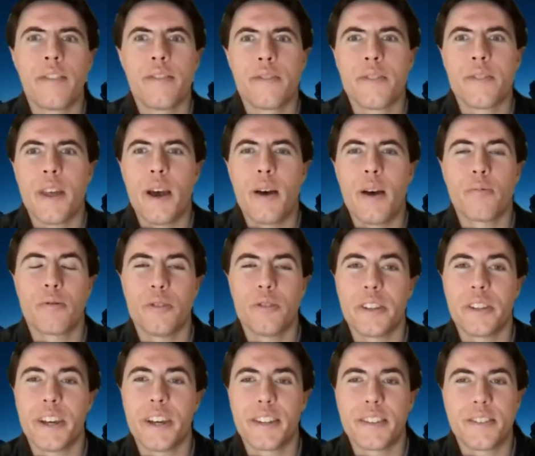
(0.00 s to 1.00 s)

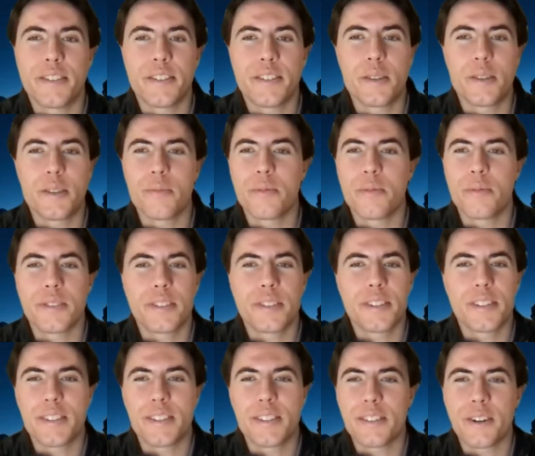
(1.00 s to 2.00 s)
absolutely. Yeah,
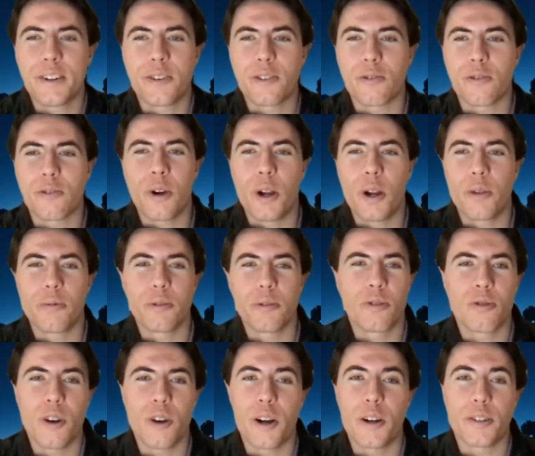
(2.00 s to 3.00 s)
teams are incredibly strong,
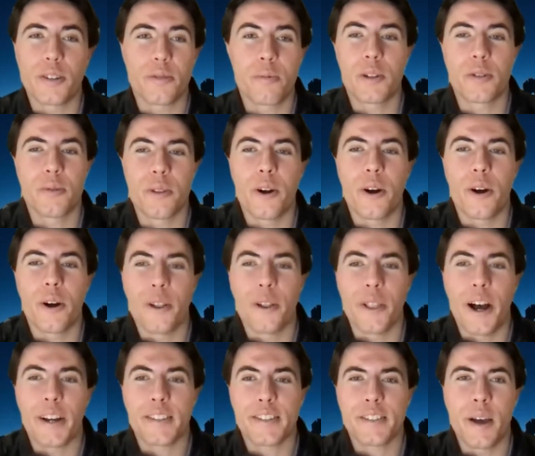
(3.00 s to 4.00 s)
especially when they're all on
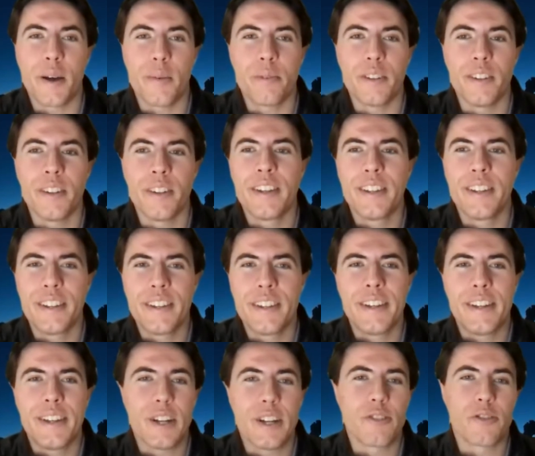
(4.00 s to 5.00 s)
lockstep. And
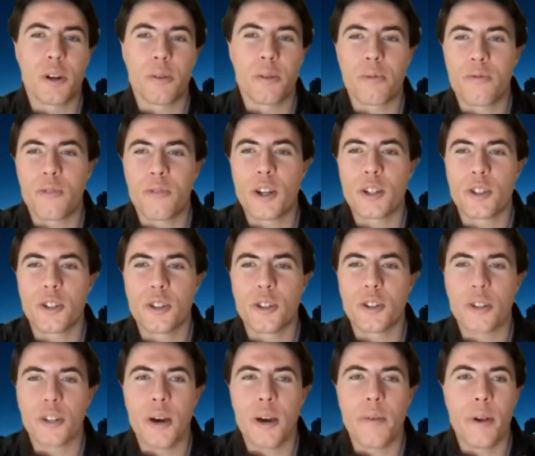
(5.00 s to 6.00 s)
as a young professional
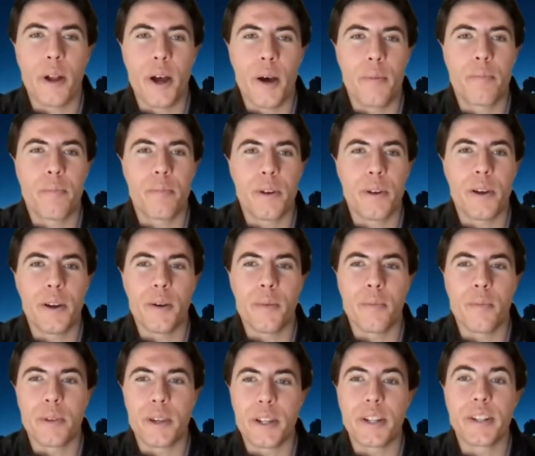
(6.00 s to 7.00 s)
coming up,
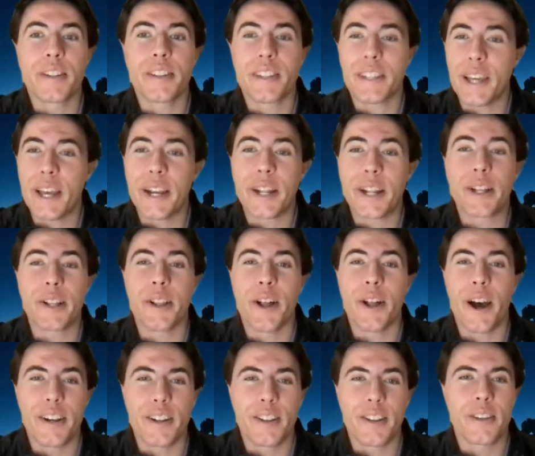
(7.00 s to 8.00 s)
getting
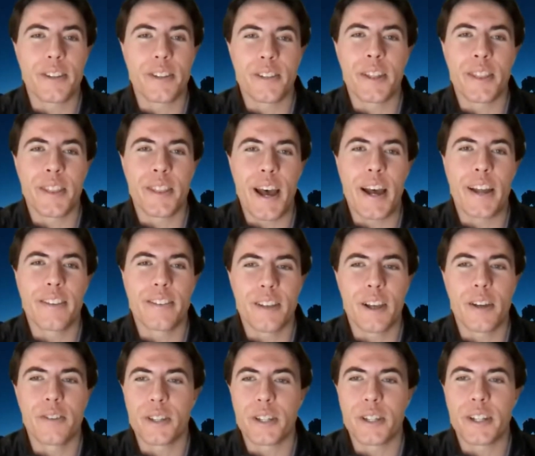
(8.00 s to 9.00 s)
aligned and things like that, sounds like